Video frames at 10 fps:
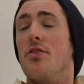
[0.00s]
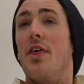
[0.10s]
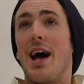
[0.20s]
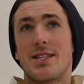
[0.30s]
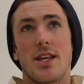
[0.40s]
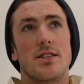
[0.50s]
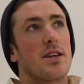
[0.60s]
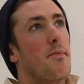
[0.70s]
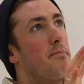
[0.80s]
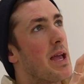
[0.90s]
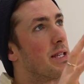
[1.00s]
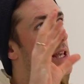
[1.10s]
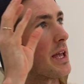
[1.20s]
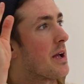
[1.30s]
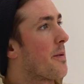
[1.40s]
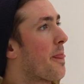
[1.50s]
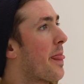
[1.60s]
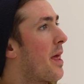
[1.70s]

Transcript: That sounds like amazing